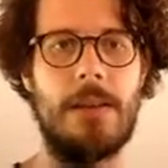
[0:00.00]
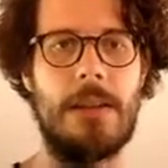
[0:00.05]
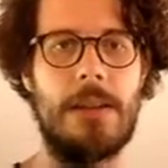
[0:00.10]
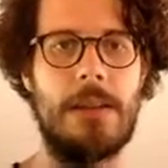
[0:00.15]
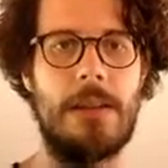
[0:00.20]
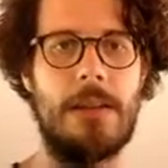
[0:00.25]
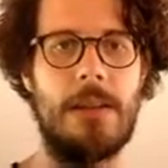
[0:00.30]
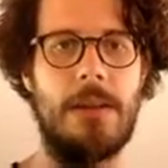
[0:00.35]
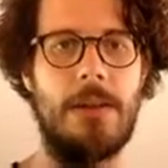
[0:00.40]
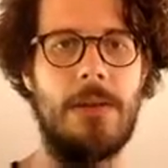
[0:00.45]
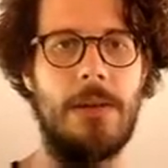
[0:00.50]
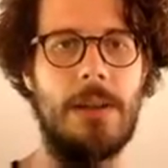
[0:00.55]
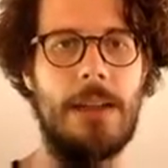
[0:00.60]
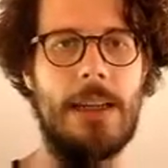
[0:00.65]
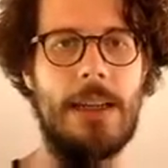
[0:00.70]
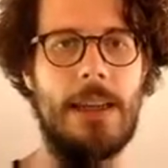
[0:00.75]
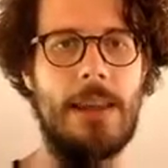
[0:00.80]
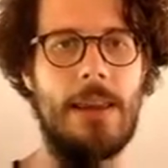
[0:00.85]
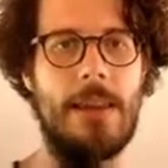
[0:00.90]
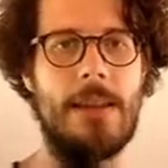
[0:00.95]
So
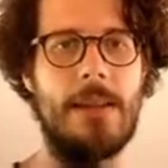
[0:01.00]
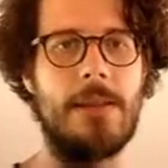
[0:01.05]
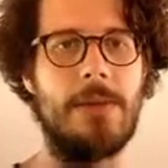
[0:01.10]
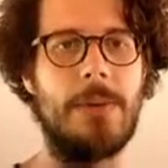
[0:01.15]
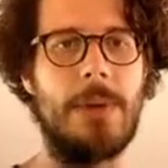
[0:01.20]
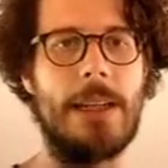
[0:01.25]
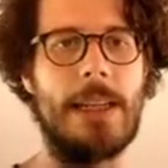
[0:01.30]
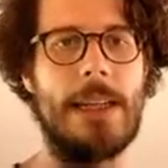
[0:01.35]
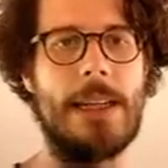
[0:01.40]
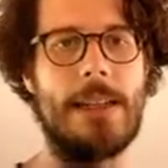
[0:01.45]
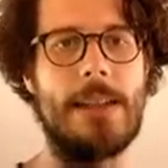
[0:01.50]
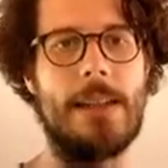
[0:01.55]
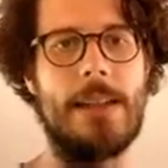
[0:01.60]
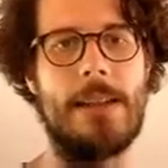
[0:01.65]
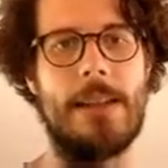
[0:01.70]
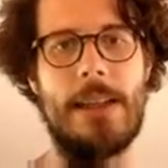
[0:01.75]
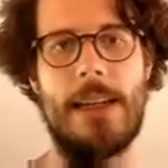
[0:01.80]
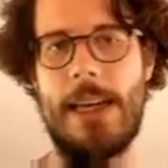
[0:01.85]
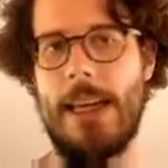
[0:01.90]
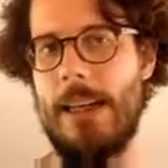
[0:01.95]
like this one has
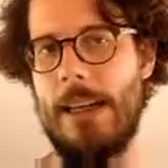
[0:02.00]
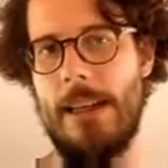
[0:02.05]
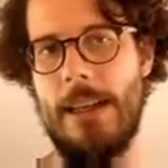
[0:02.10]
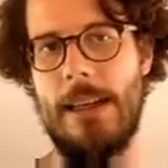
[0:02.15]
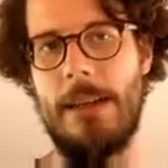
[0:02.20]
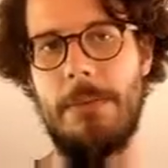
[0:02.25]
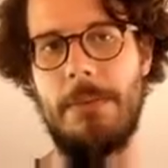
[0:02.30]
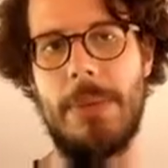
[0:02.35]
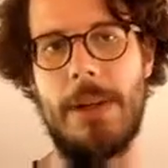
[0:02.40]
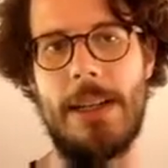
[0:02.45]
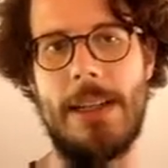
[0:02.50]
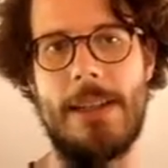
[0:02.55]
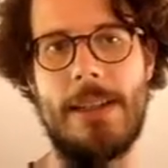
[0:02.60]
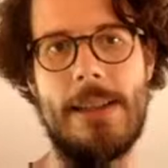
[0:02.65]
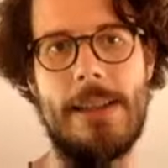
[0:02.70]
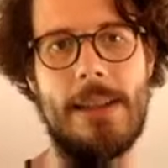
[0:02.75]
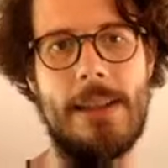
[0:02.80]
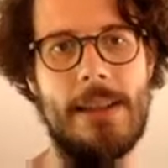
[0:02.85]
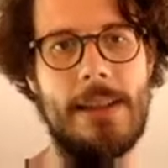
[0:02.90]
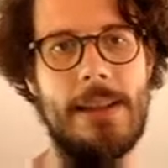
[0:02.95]
an
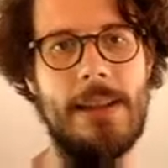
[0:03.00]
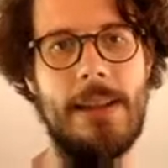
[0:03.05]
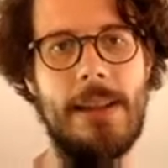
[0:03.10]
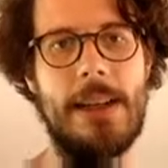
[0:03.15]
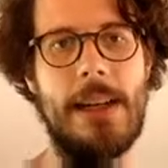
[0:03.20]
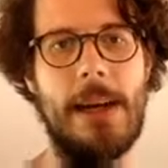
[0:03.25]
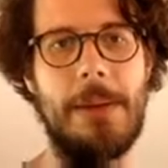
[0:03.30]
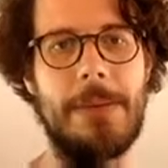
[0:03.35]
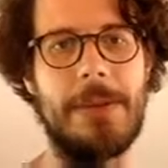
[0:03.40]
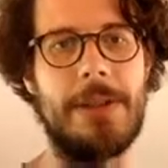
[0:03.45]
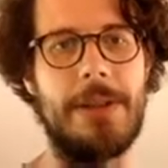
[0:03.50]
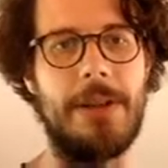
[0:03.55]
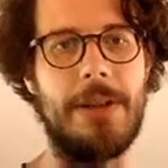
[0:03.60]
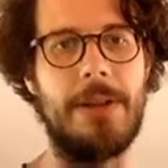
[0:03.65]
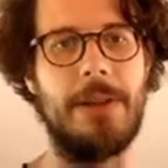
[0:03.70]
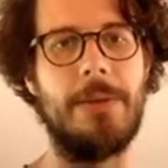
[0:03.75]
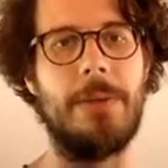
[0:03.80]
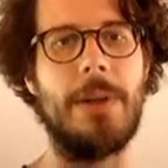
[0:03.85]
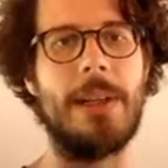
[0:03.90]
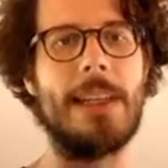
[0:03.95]
implicit capture,
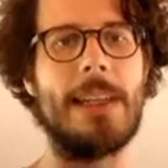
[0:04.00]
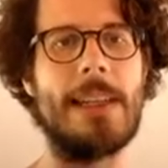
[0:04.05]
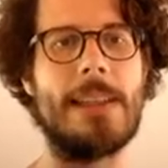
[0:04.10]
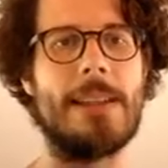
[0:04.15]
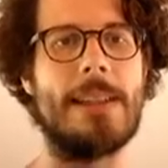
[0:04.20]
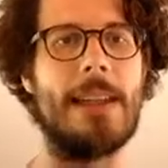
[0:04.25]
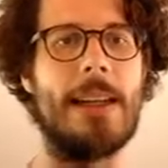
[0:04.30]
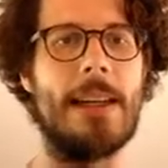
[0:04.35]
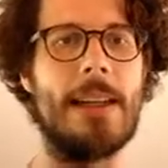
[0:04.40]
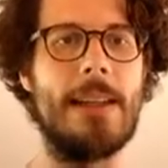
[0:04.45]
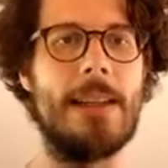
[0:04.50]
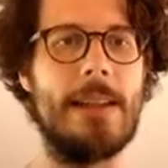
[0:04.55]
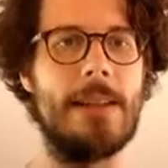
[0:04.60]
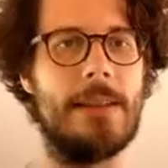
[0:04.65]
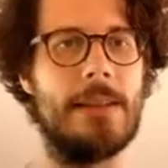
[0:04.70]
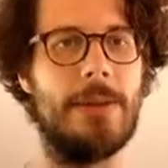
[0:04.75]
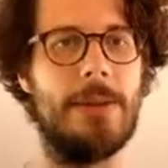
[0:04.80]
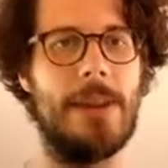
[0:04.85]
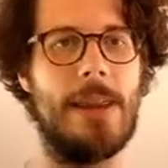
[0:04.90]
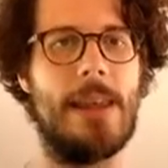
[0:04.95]
one can say.
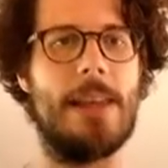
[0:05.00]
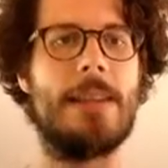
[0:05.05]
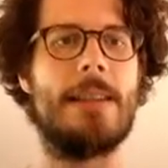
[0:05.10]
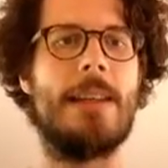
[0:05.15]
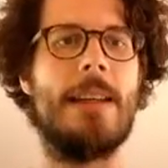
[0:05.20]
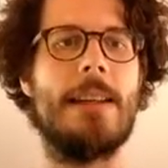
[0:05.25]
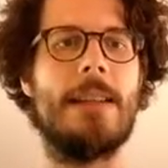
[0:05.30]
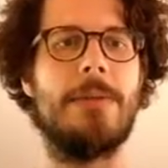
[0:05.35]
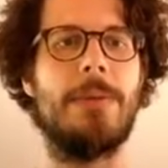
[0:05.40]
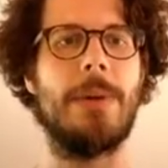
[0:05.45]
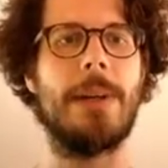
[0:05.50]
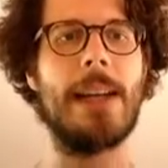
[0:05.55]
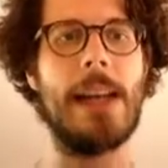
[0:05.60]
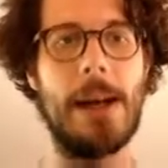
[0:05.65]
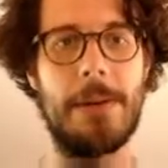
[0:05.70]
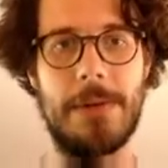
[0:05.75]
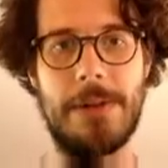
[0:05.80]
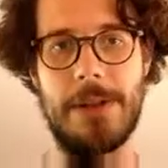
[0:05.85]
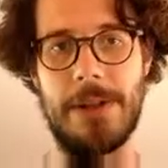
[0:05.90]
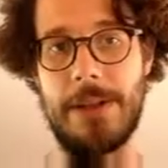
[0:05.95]
So in this case, we
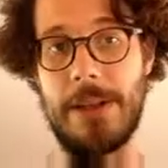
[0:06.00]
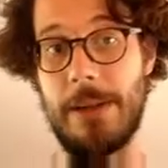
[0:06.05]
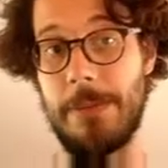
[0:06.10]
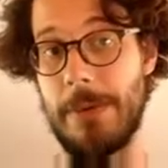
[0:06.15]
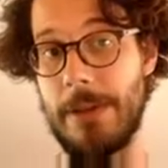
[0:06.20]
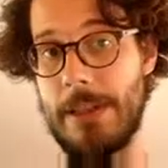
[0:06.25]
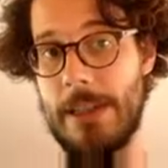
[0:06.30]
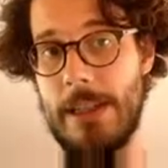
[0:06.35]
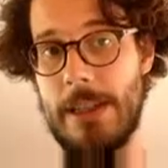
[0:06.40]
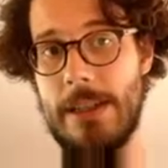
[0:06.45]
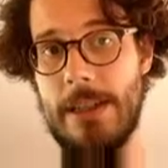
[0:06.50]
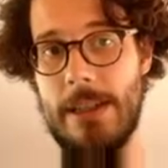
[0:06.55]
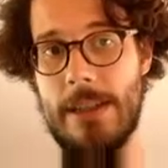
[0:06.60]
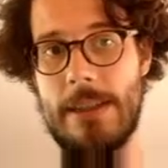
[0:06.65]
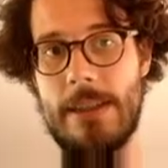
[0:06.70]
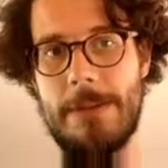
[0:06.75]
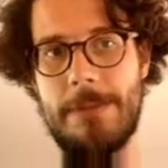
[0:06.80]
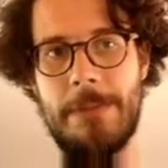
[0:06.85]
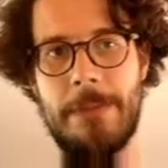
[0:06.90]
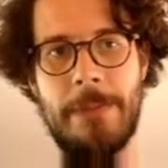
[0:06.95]
capture the
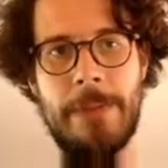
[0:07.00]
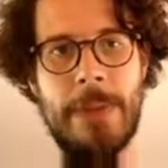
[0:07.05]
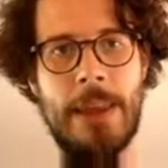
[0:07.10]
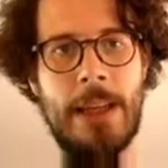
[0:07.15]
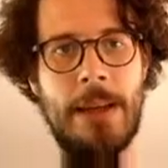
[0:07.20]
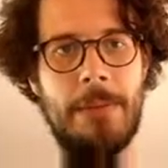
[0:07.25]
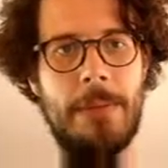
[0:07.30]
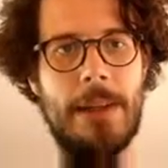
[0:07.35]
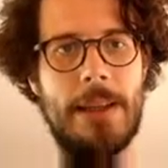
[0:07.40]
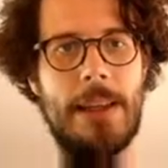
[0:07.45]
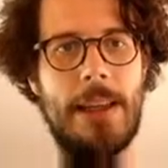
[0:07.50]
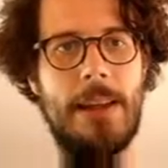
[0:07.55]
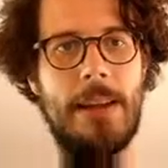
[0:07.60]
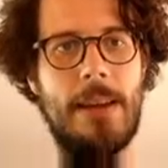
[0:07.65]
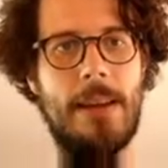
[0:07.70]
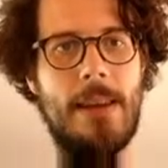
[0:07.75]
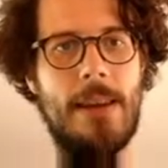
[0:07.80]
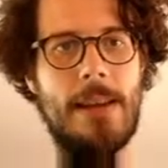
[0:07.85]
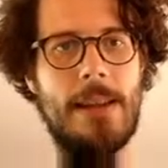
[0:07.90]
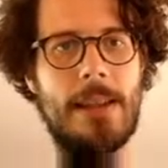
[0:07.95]
positions. But
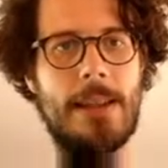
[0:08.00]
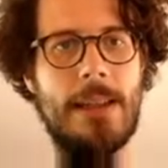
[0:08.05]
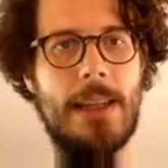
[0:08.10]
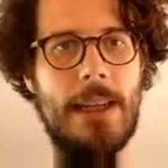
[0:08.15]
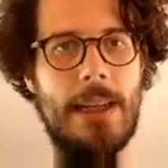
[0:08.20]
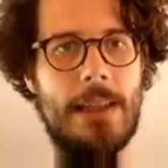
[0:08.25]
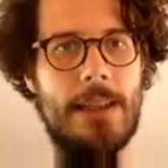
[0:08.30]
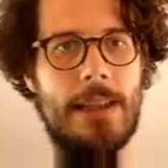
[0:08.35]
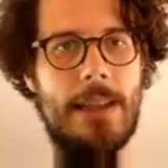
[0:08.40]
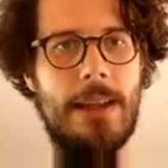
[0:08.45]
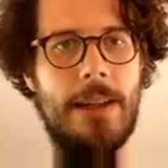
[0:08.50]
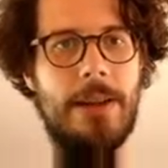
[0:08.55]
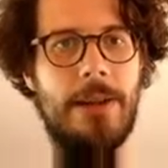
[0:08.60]
in this case, I